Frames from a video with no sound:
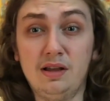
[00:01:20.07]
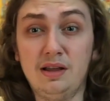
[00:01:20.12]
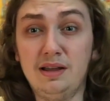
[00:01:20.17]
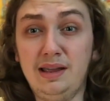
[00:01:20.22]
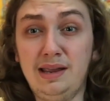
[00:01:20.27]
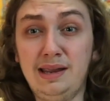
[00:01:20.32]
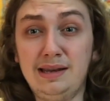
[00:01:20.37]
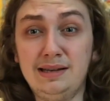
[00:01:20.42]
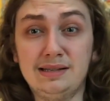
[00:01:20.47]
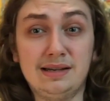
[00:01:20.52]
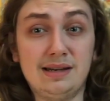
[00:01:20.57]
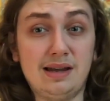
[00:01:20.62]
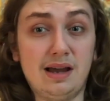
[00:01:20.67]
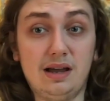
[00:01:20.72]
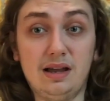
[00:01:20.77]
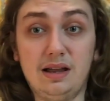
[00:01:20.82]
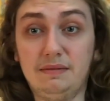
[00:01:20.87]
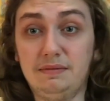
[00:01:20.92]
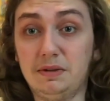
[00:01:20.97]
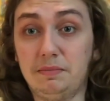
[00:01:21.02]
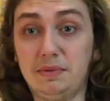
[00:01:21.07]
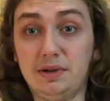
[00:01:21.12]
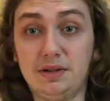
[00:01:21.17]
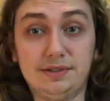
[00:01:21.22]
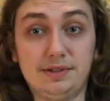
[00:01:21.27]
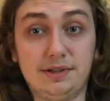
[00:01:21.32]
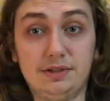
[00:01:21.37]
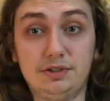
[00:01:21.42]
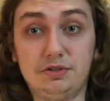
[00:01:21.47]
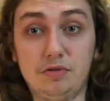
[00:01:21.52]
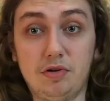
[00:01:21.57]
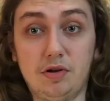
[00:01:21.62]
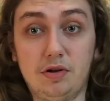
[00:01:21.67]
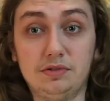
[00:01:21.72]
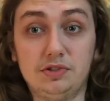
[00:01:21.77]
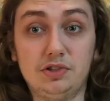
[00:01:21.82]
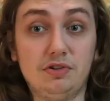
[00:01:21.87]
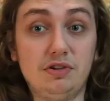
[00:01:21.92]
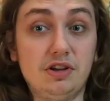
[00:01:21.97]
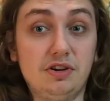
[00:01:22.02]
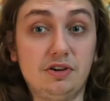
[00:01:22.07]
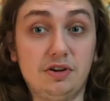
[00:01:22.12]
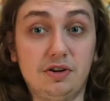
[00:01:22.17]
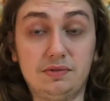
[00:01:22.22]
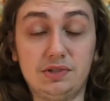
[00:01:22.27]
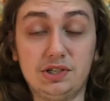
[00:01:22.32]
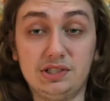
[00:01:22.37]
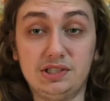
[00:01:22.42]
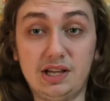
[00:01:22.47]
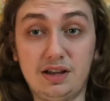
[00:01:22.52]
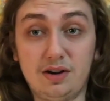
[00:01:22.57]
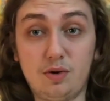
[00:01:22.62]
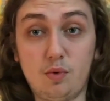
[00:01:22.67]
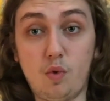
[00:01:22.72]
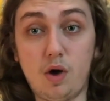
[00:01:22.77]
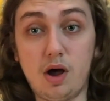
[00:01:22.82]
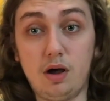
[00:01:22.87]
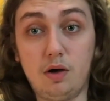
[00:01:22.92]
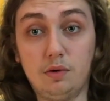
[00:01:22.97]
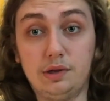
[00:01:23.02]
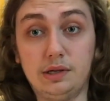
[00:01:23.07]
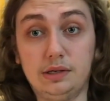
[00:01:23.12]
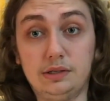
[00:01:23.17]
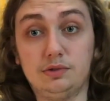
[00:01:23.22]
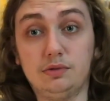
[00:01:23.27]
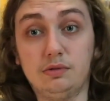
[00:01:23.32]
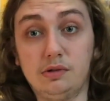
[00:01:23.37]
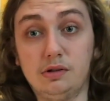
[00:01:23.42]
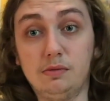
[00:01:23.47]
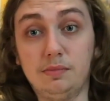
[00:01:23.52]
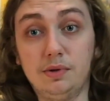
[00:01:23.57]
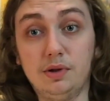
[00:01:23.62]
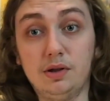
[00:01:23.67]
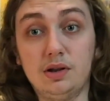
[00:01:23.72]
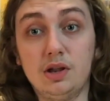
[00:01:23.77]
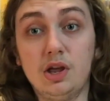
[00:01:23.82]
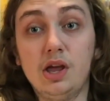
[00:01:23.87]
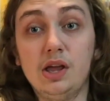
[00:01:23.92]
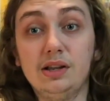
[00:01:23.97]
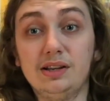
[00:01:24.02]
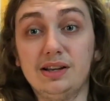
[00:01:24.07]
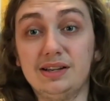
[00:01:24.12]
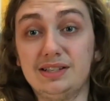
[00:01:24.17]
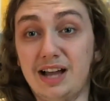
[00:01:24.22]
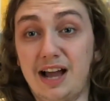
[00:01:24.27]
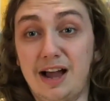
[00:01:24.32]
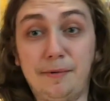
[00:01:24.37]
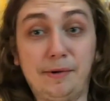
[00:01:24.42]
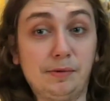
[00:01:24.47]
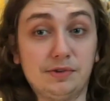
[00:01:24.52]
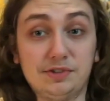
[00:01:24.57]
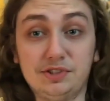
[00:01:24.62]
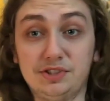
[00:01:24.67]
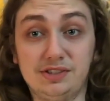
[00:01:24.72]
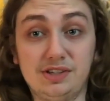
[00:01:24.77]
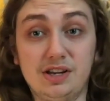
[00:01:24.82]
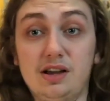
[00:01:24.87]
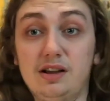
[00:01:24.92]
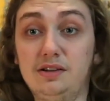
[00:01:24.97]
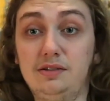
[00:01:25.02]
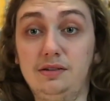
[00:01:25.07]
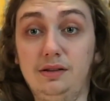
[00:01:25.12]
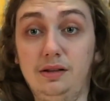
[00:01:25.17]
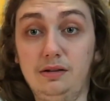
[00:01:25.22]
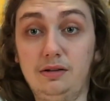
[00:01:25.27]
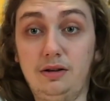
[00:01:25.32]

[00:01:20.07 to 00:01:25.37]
He did not have the best control, so he could have just had a wild control, but the timing was just not good.